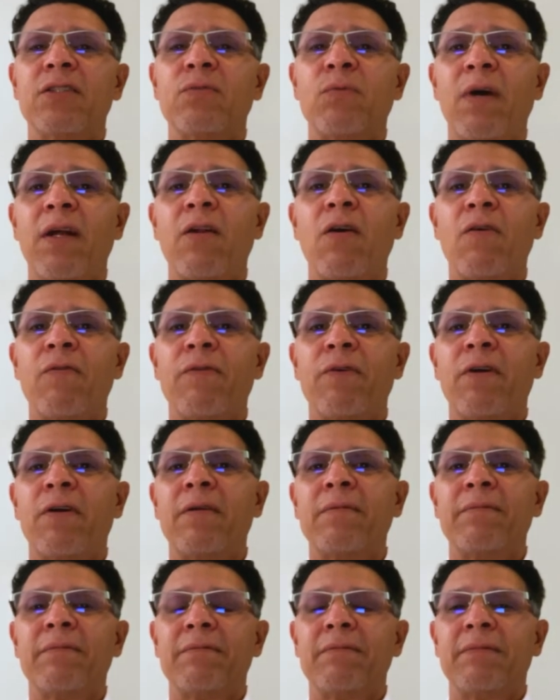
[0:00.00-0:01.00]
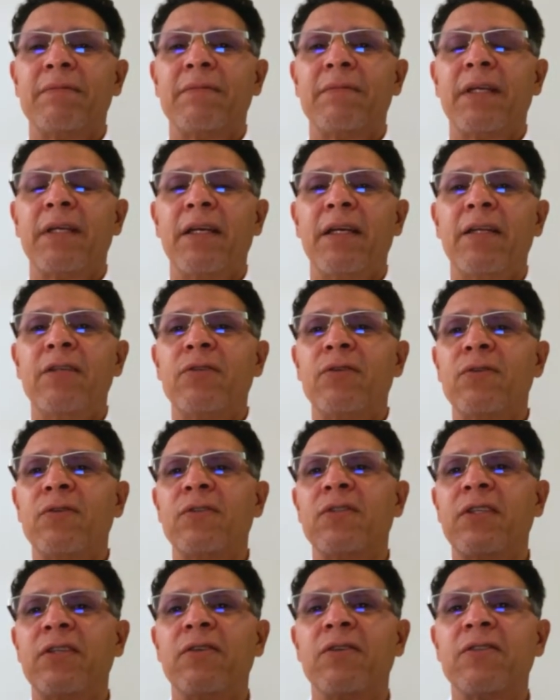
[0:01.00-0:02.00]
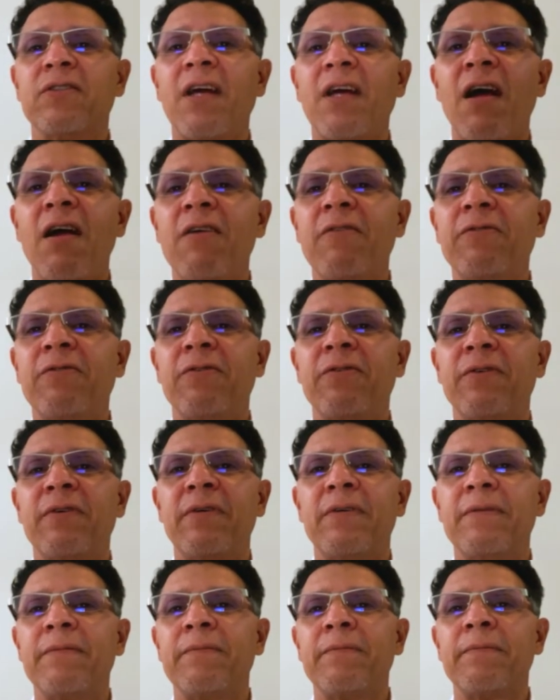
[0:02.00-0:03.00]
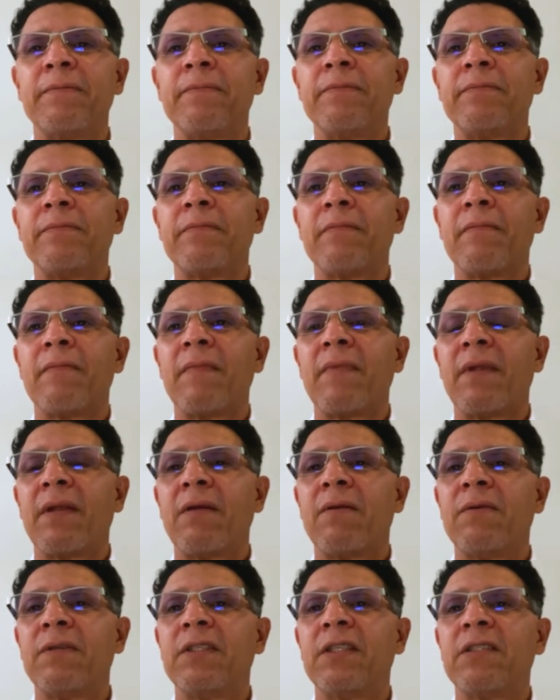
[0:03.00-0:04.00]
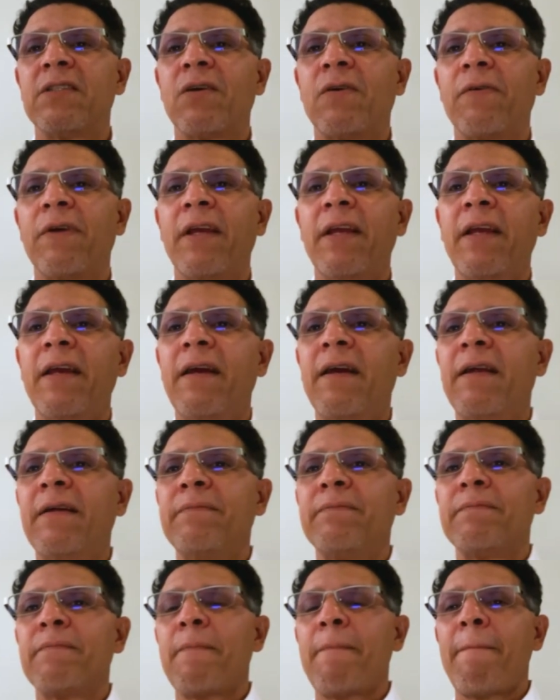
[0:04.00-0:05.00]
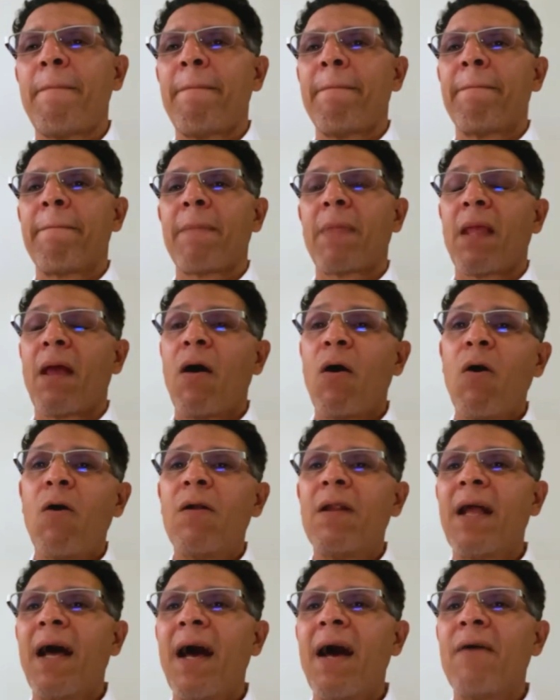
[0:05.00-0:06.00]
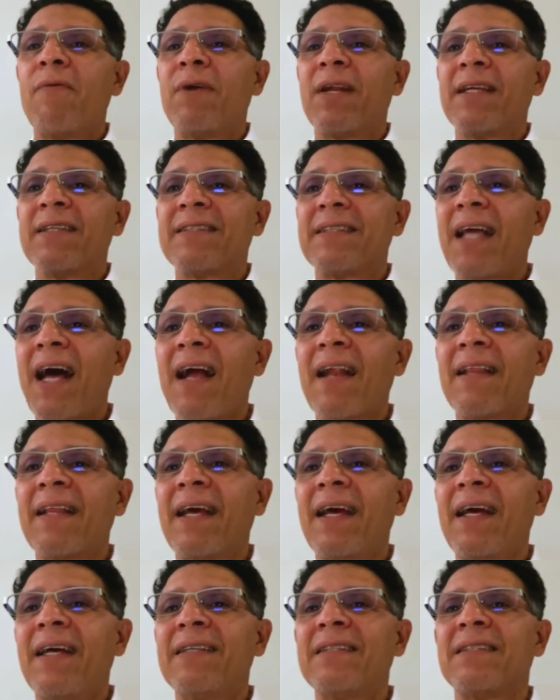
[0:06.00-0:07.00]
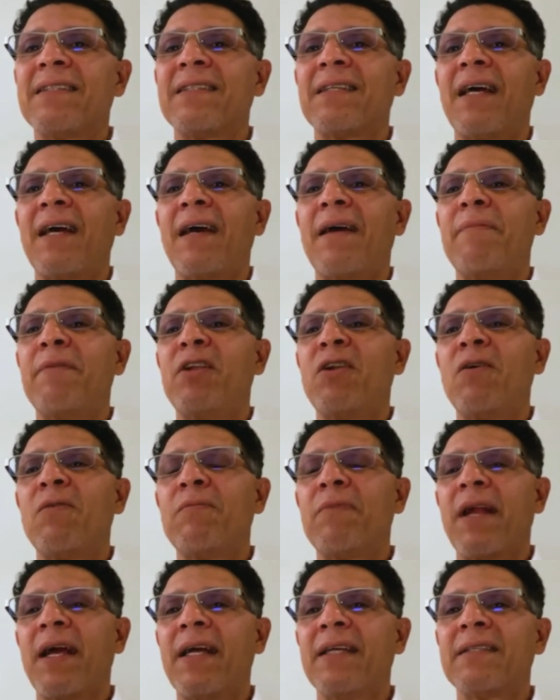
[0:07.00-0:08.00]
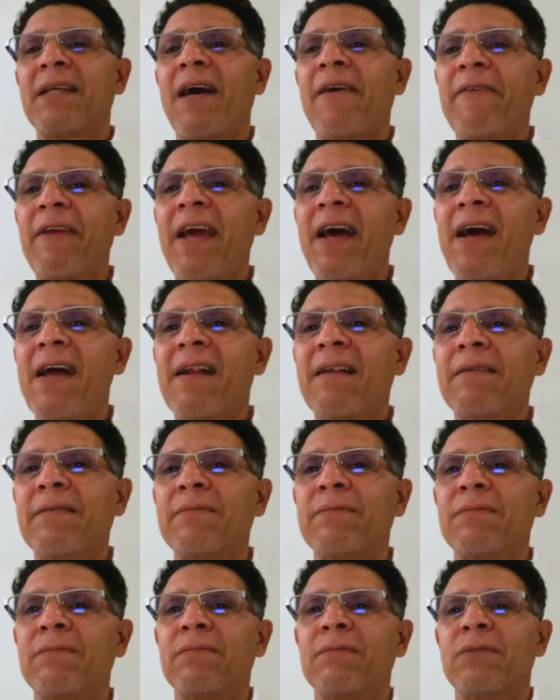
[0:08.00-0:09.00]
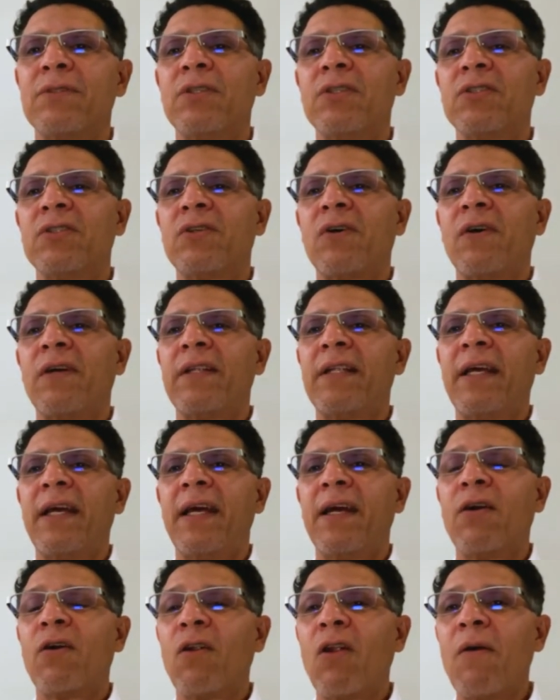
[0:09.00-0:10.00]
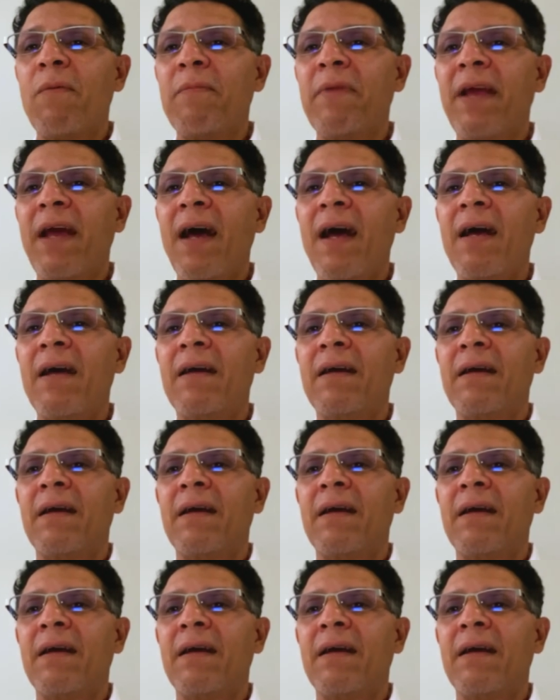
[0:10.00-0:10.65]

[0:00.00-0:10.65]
went over introducing yourself, which is over here. Hola, buenas tardes. Mi nombre es Javier. Yo soy de Colombia.